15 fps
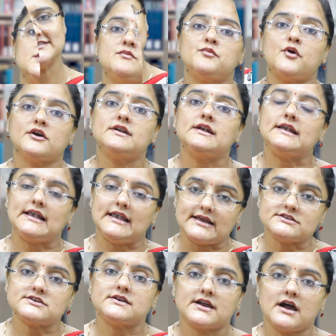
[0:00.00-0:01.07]
So the important
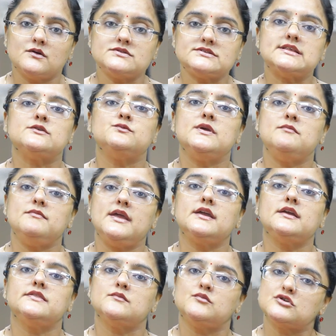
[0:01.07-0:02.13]
ledger accounts that we
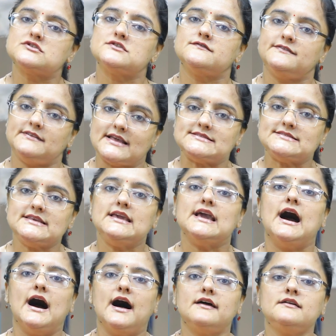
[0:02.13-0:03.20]
make in the books of
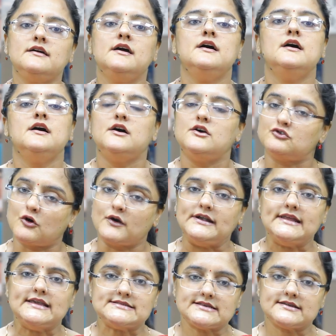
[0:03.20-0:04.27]
lessee are
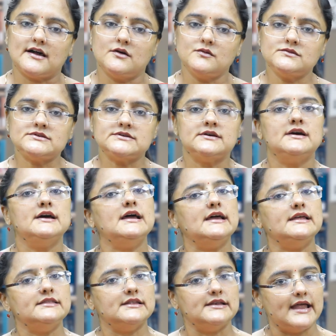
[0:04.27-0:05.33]
royalties account,
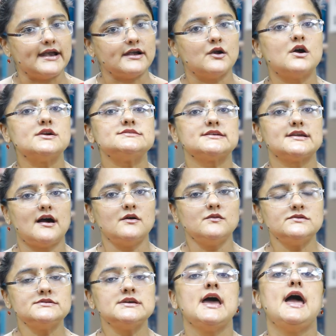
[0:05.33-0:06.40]
the landlord's
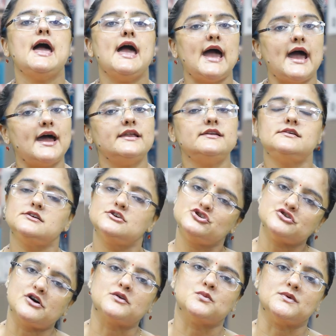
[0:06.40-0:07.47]
account and
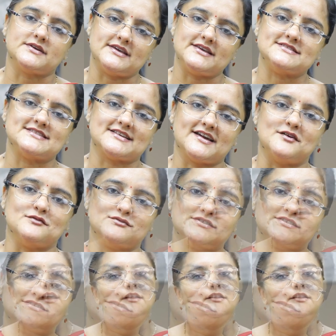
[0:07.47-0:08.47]
short workings account.